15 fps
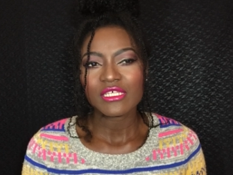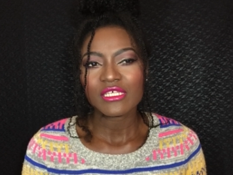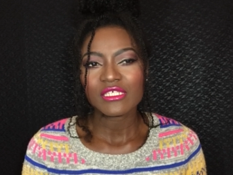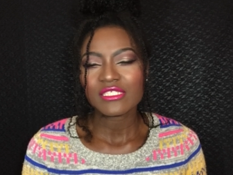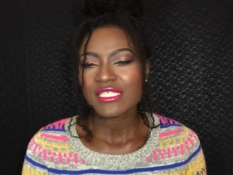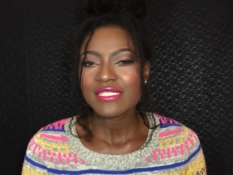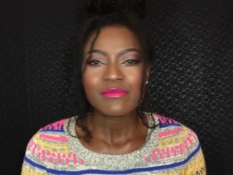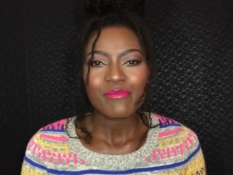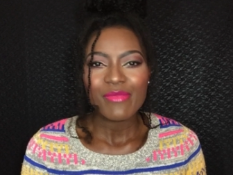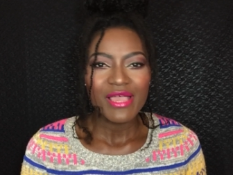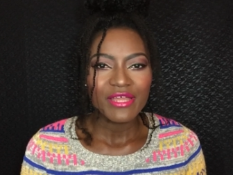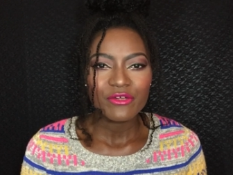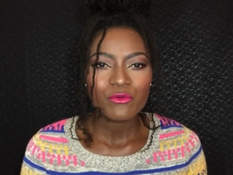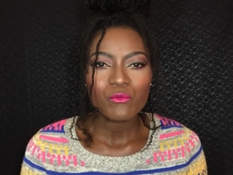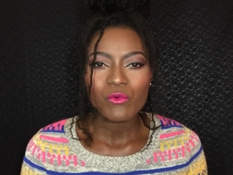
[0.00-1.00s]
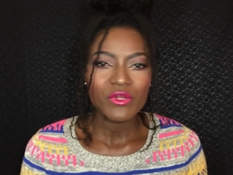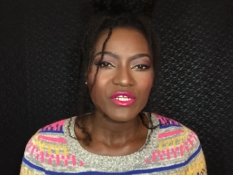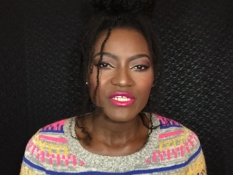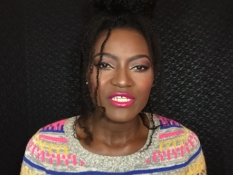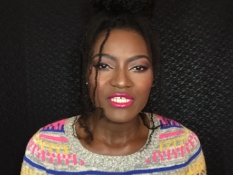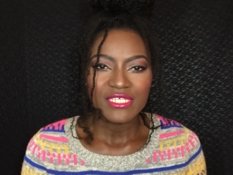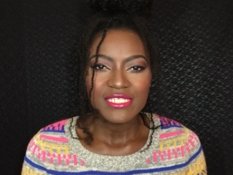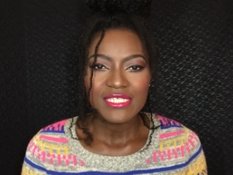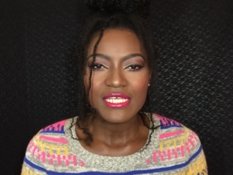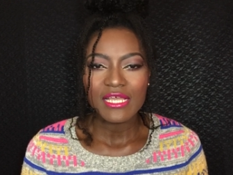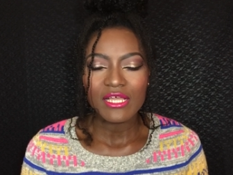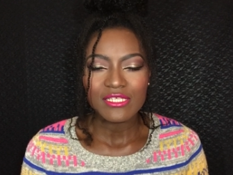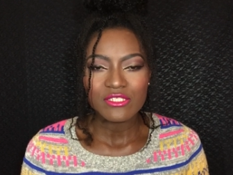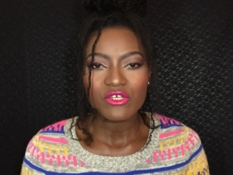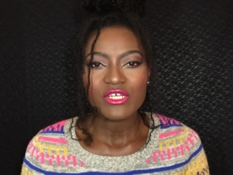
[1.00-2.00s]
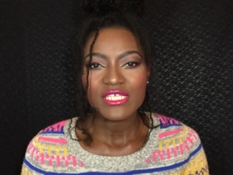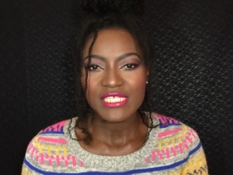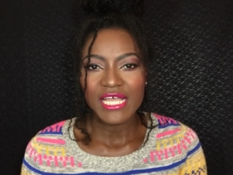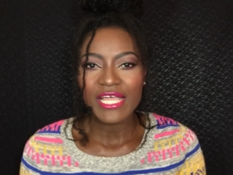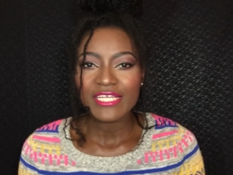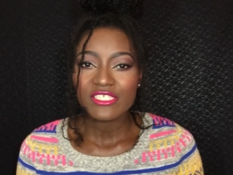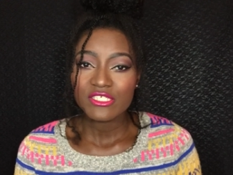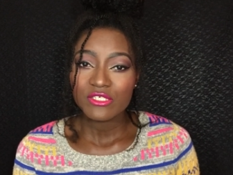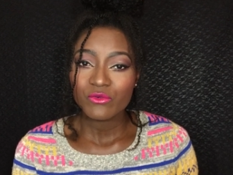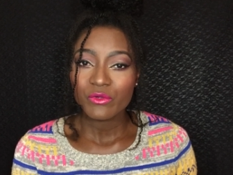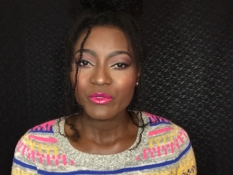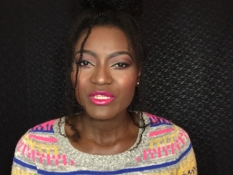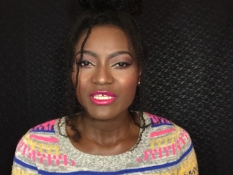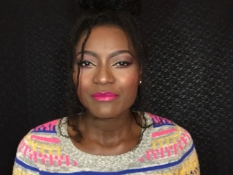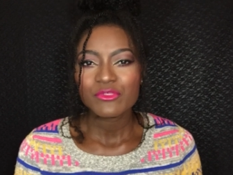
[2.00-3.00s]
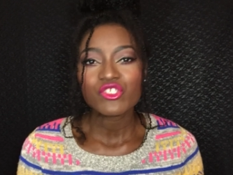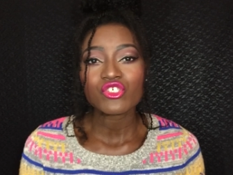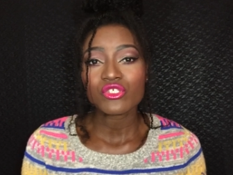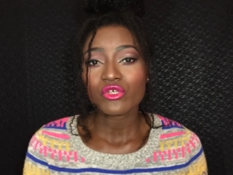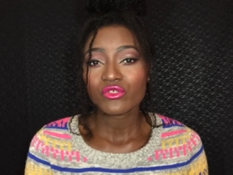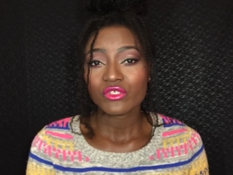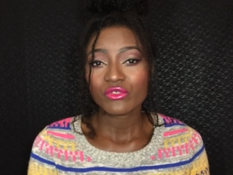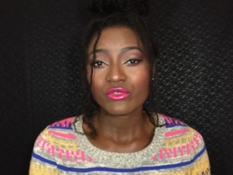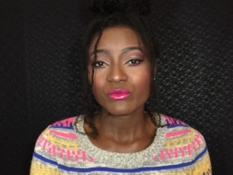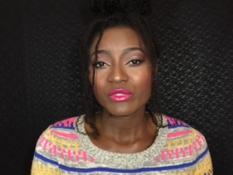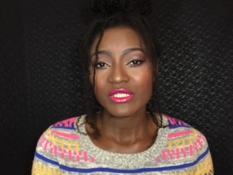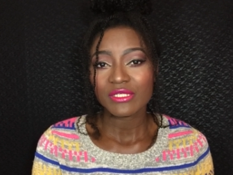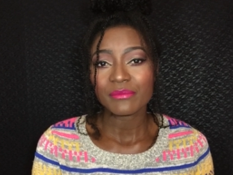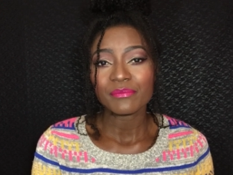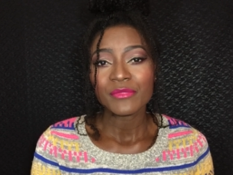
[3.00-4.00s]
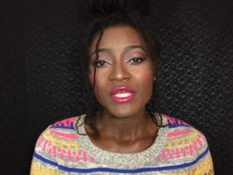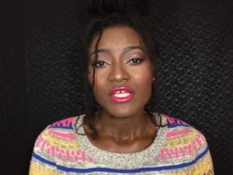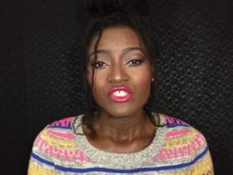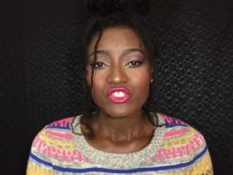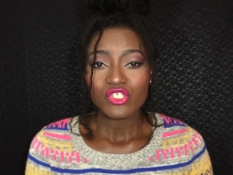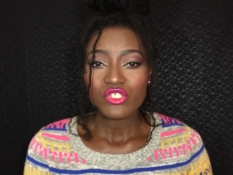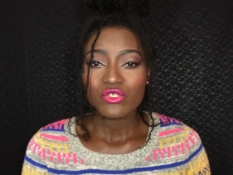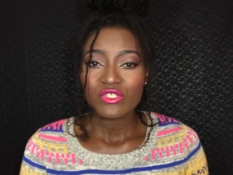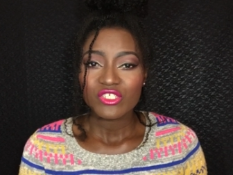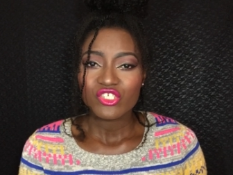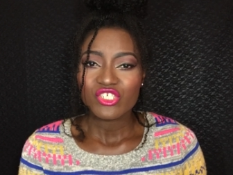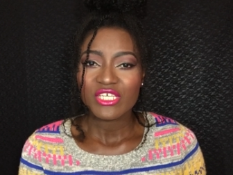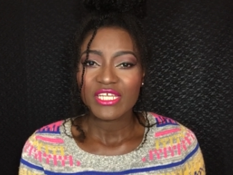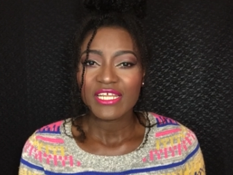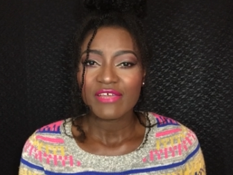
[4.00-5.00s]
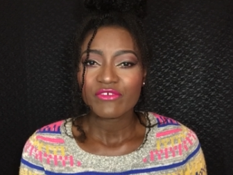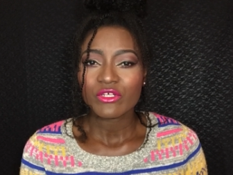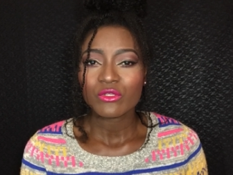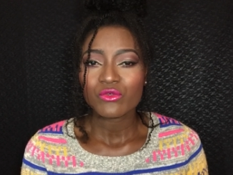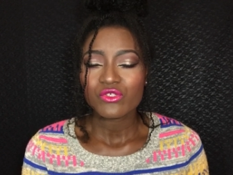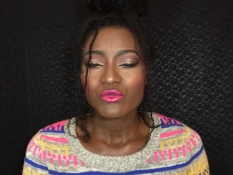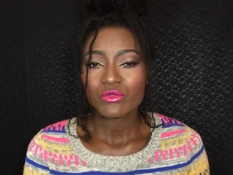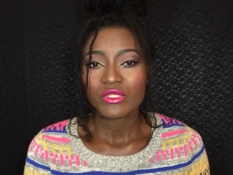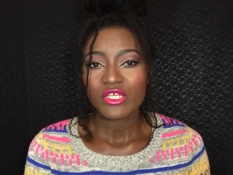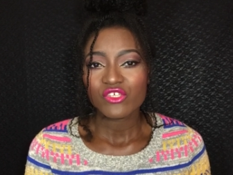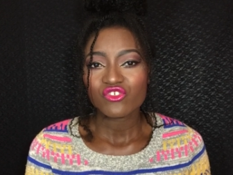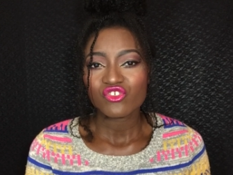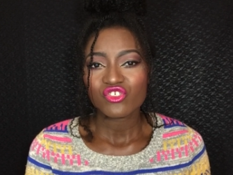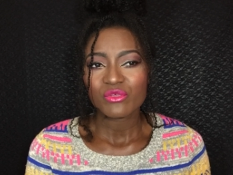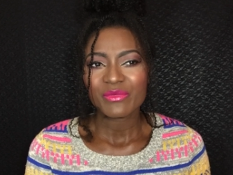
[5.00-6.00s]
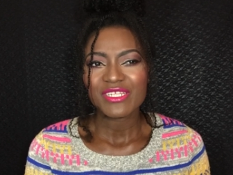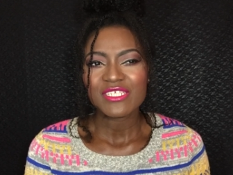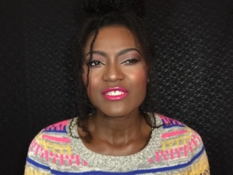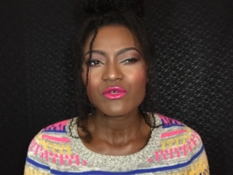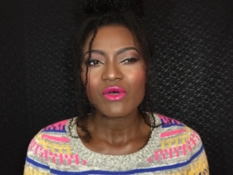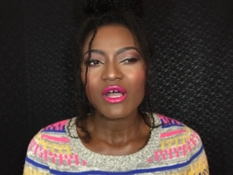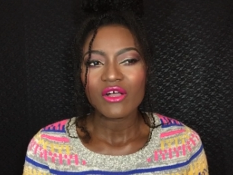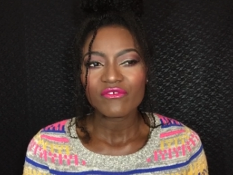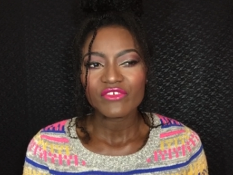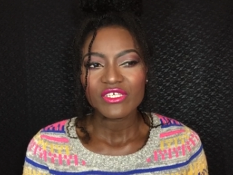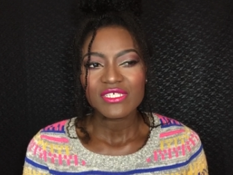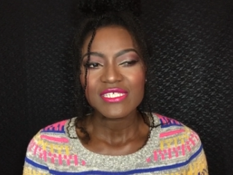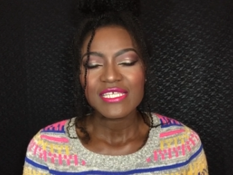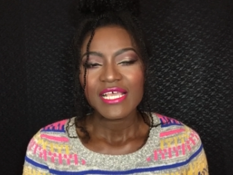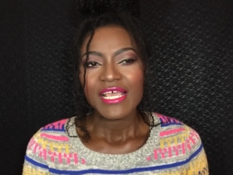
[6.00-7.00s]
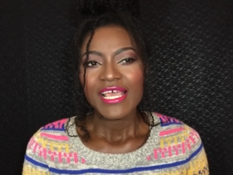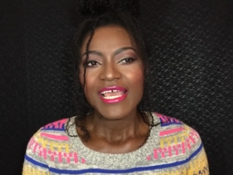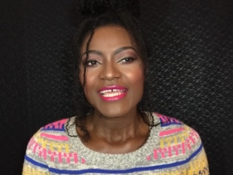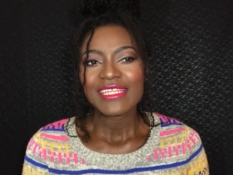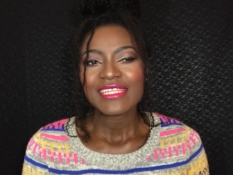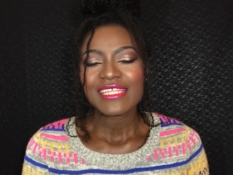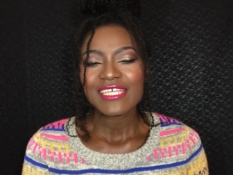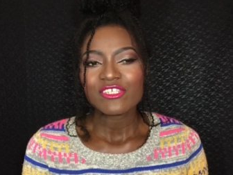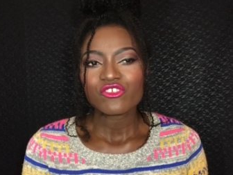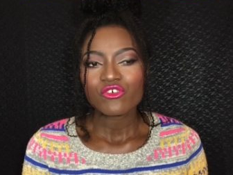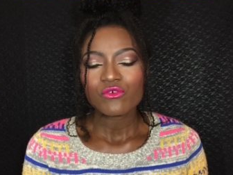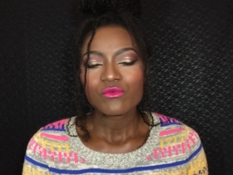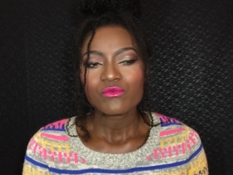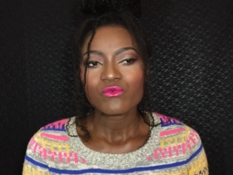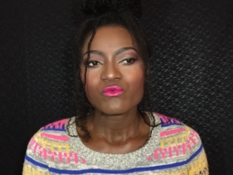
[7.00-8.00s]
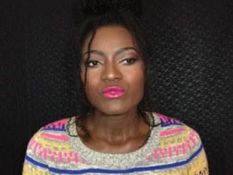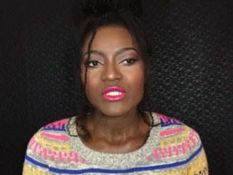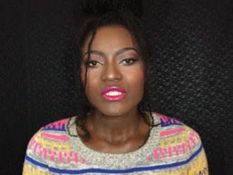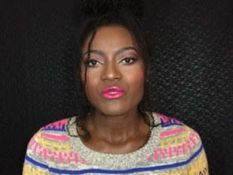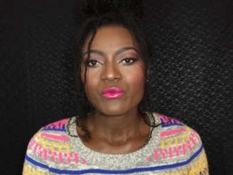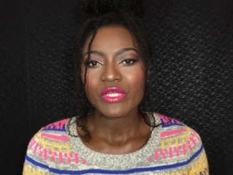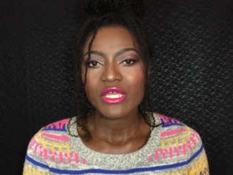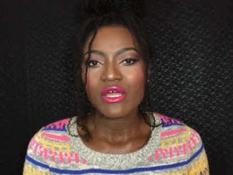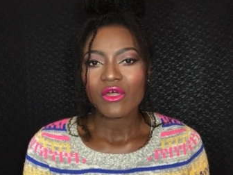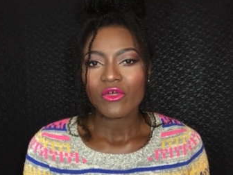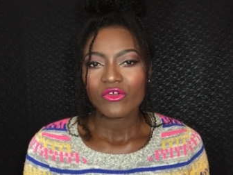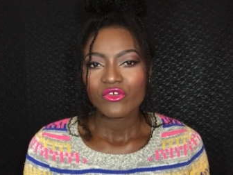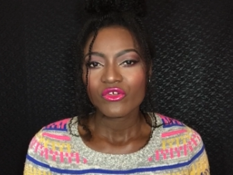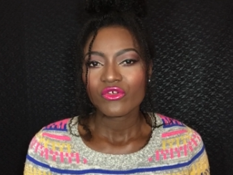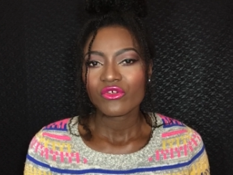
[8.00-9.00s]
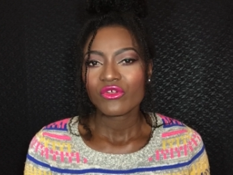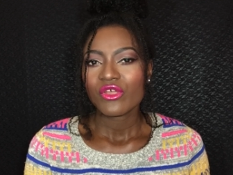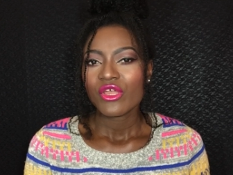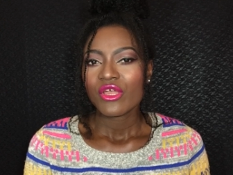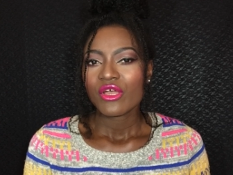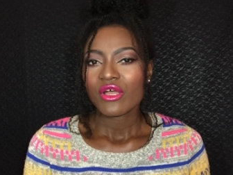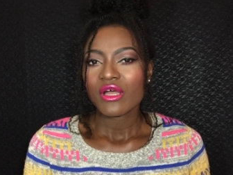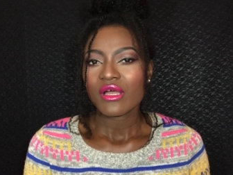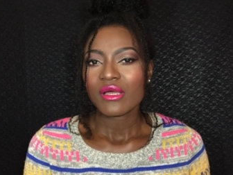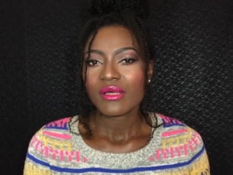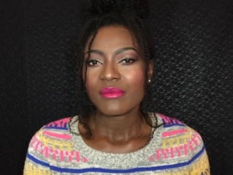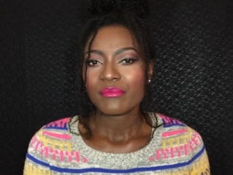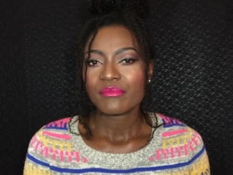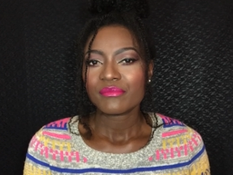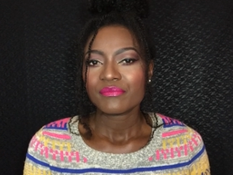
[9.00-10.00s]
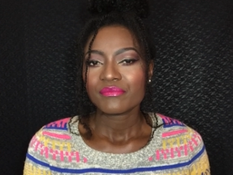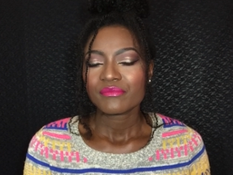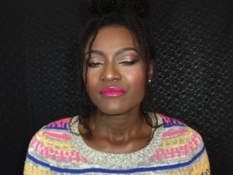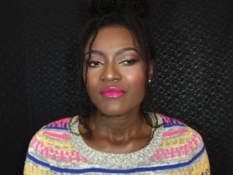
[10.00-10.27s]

it doesn't matter what it is. As long as I disagree with them, she's going to agree with them, just so that she can have a closer relationship. And it's so obvious, and they don't really regard her um,